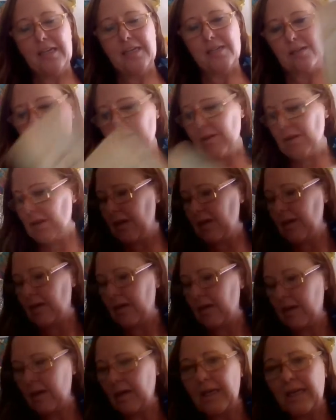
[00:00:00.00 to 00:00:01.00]
so
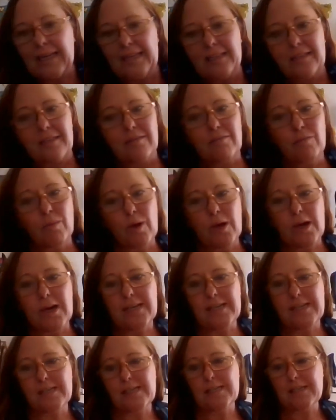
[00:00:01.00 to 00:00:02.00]
collective
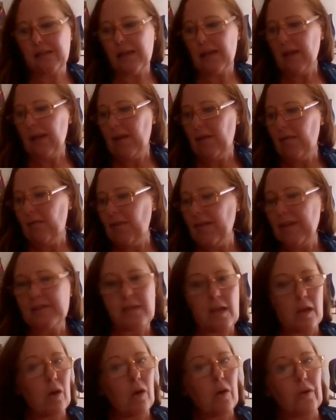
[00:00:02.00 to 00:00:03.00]
wise,
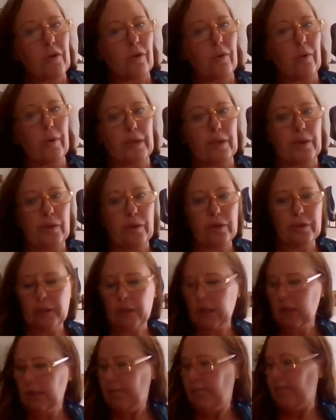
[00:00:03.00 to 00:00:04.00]
there's a lot going
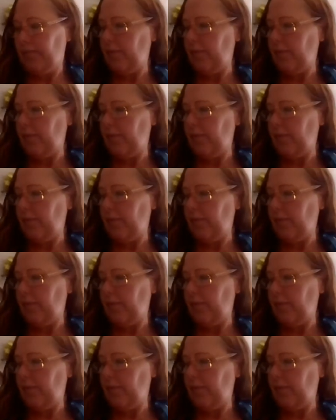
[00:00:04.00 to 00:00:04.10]
on.